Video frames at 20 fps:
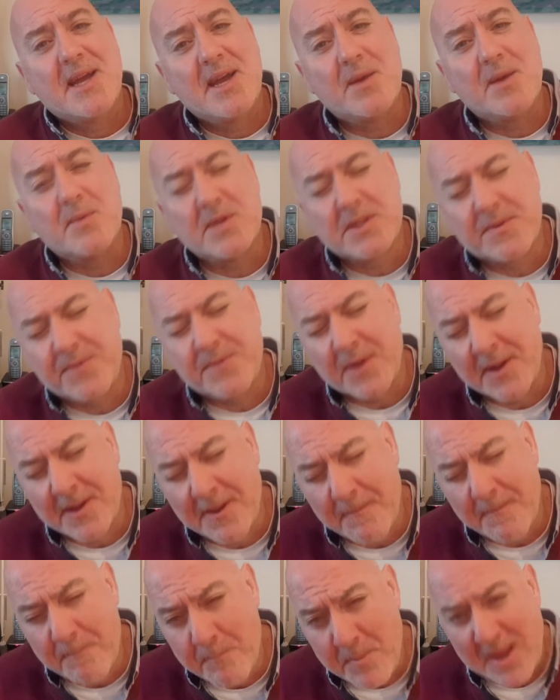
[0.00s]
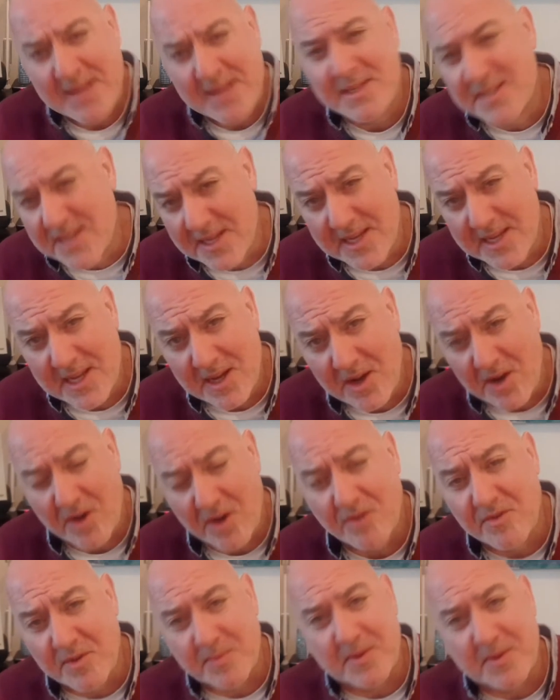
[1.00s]
It was fundamentally
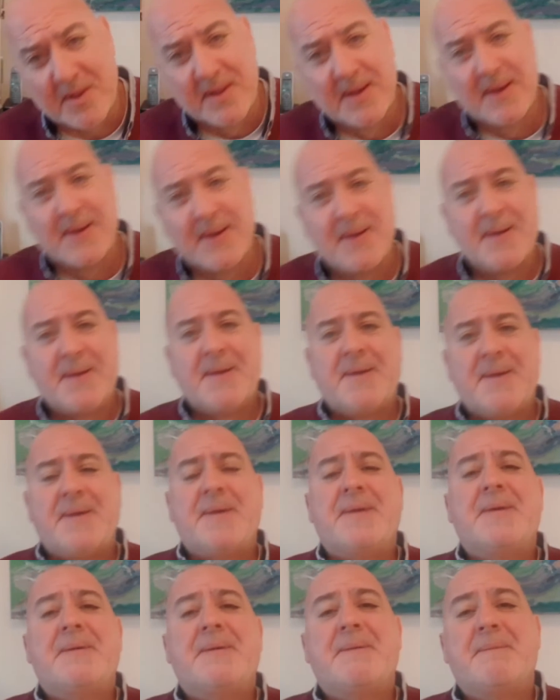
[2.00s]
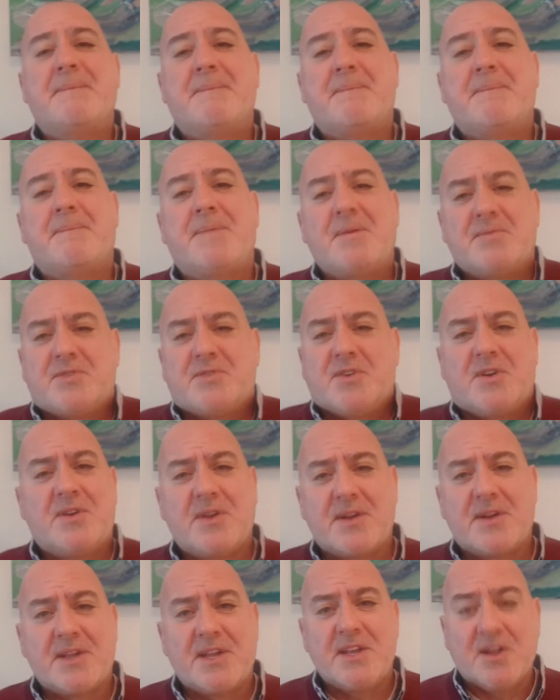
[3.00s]
horrible. But I'm sure a
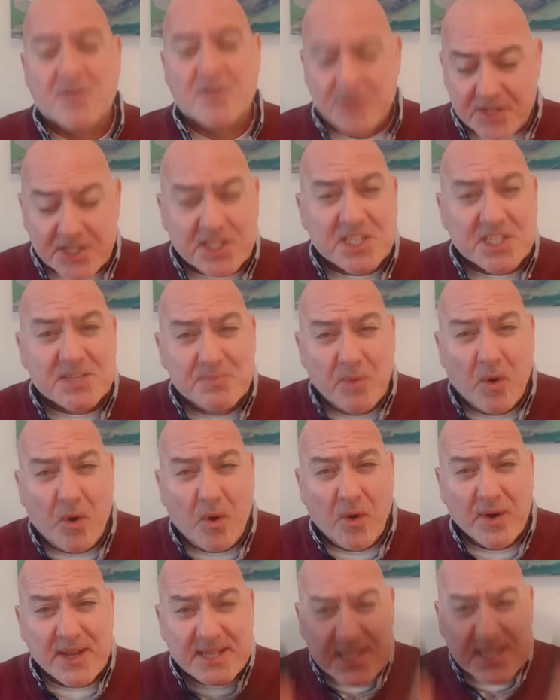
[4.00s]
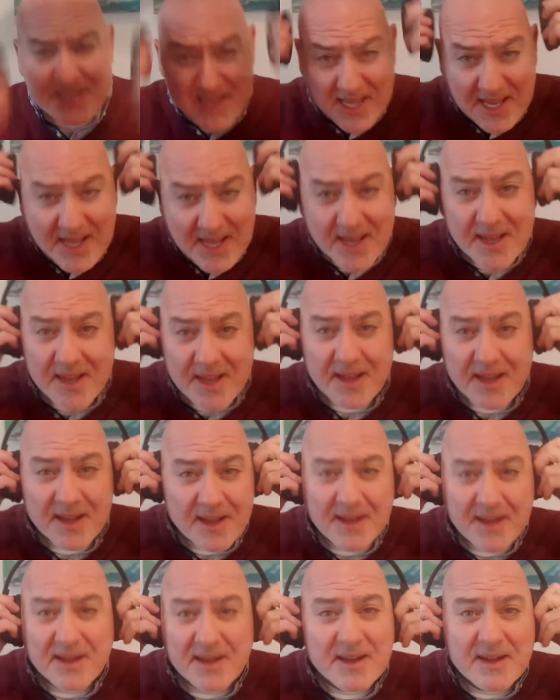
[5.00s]
lot of you know, the smallest thing
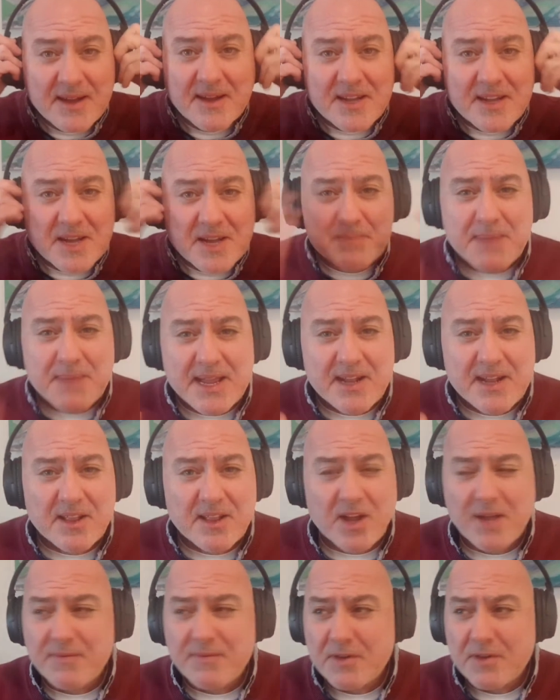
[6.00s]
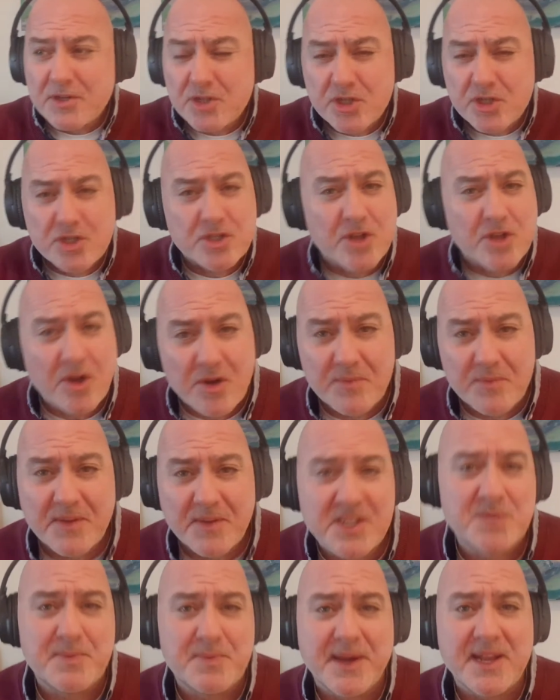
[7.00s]
can make life so
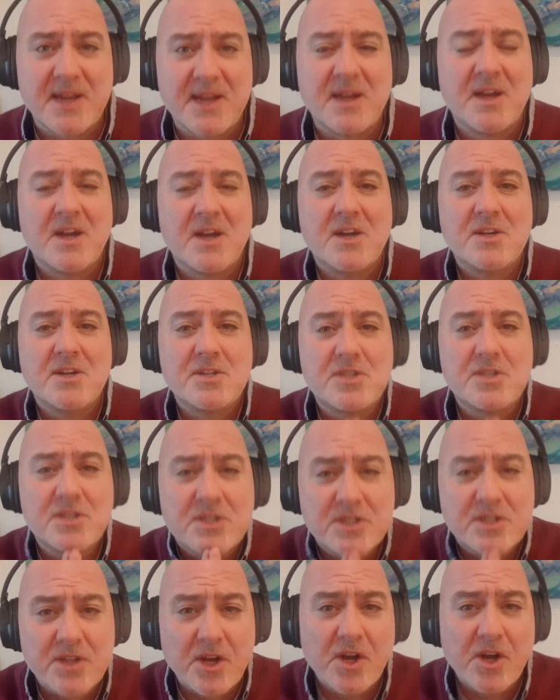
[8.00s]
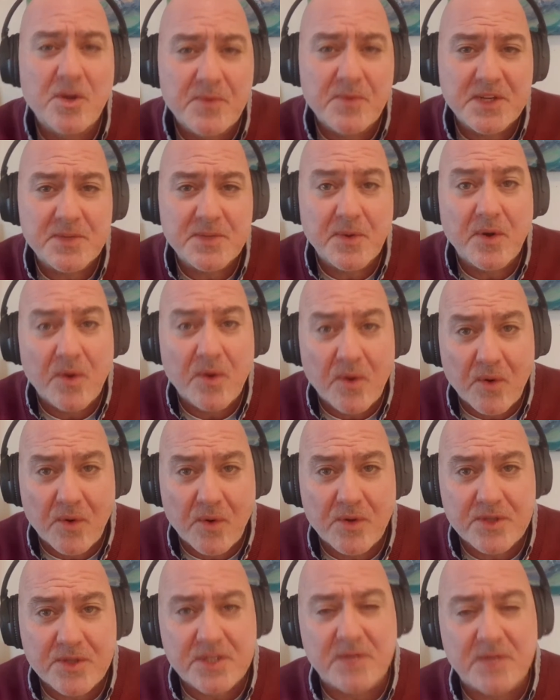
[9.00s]
much better, so much more
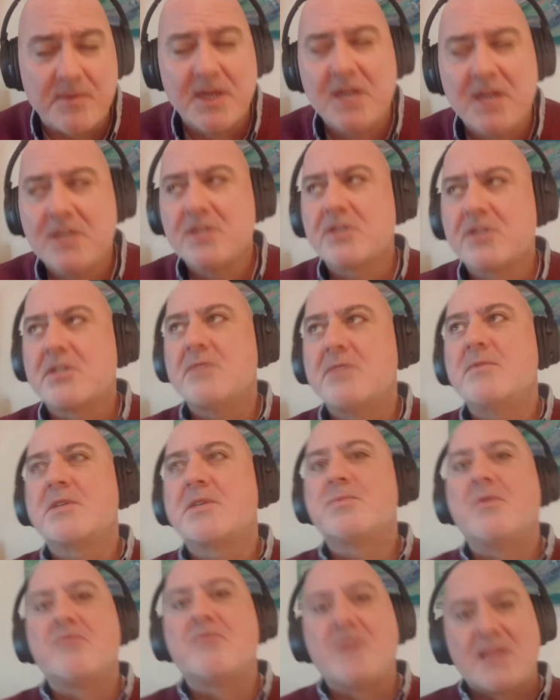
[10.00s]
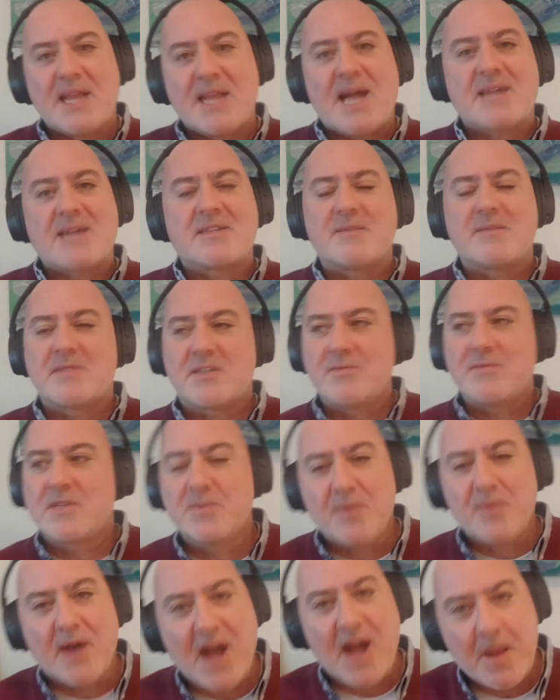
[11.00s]
awesome, so much more relaxed. I'm so
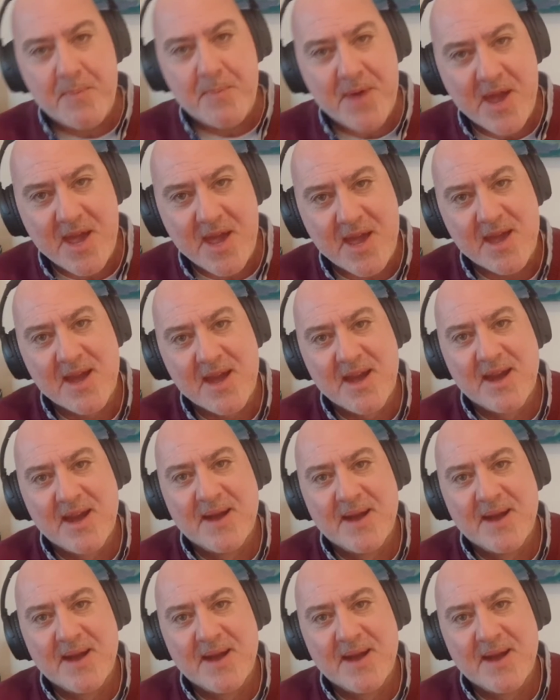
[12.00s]
much more happy.